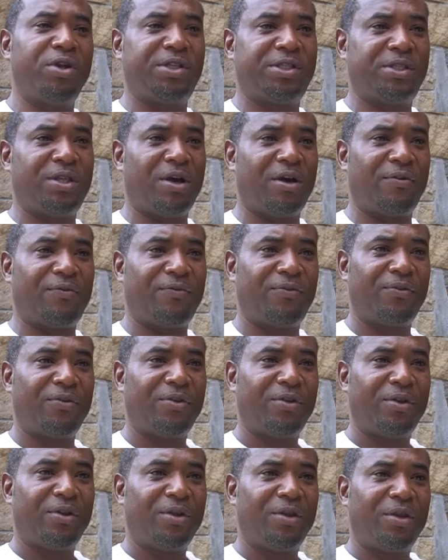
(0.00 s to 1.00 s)
stuff.
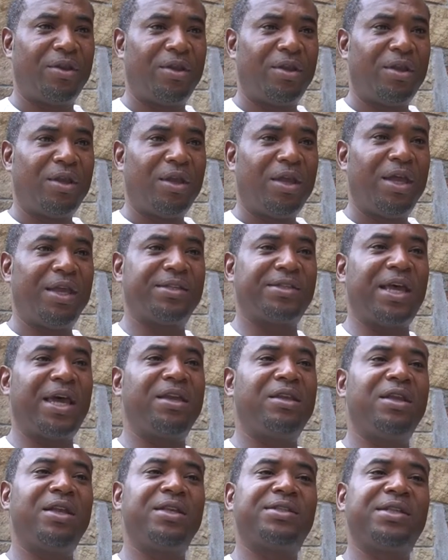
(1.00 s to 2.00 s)
It's
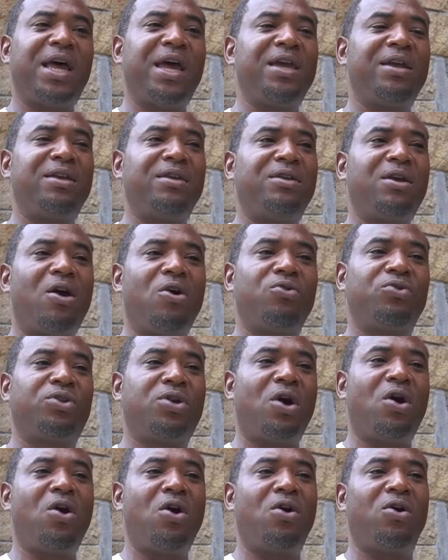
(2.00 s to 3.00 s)
like, yo,
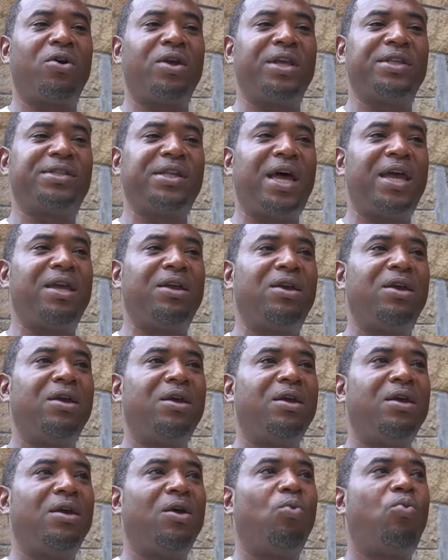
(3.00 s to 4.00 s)
dog, it's like,
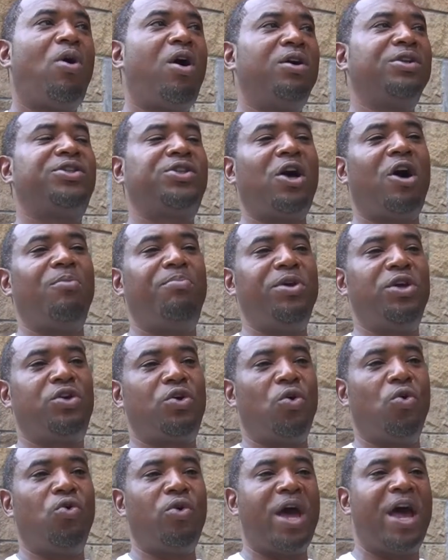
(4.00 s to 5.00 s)
why don't y'all be
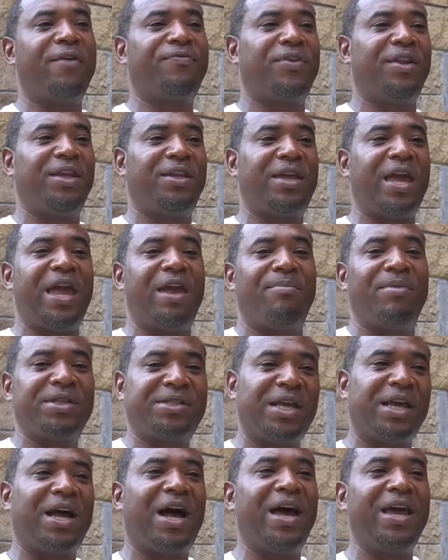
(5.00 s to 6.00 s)
cool after the game?
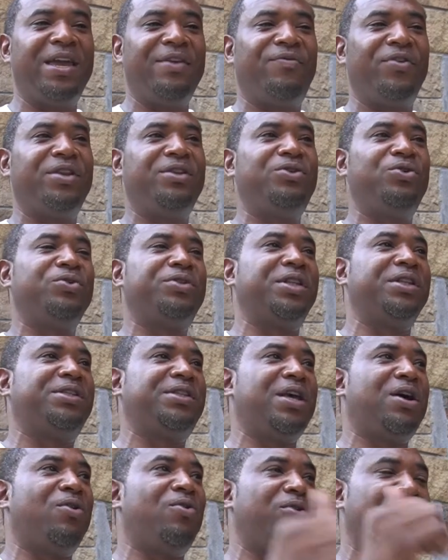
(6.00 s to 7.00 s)
It's like, I even used to
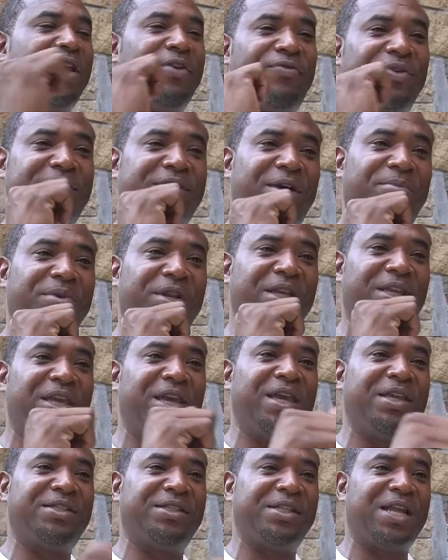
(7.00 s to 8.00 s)
tell even some of the
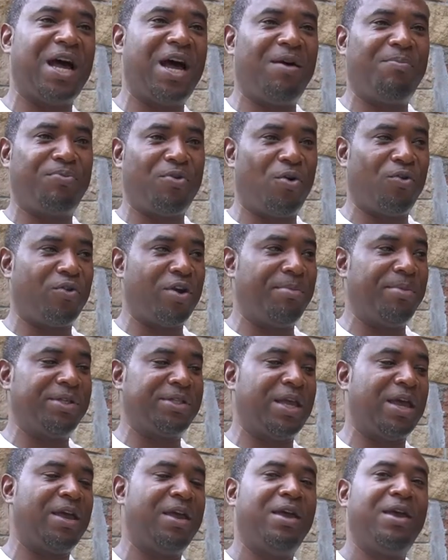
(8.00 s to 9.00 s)
kids in our program
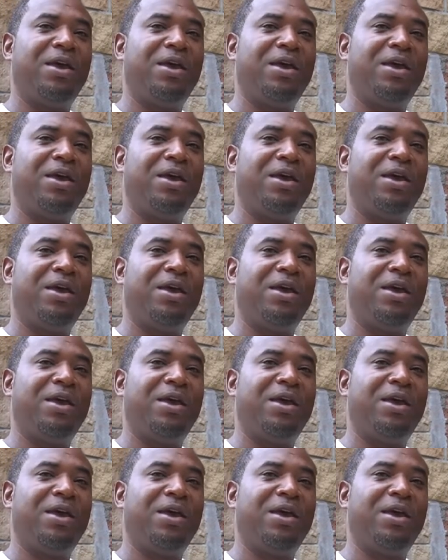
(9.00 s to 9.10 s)
is that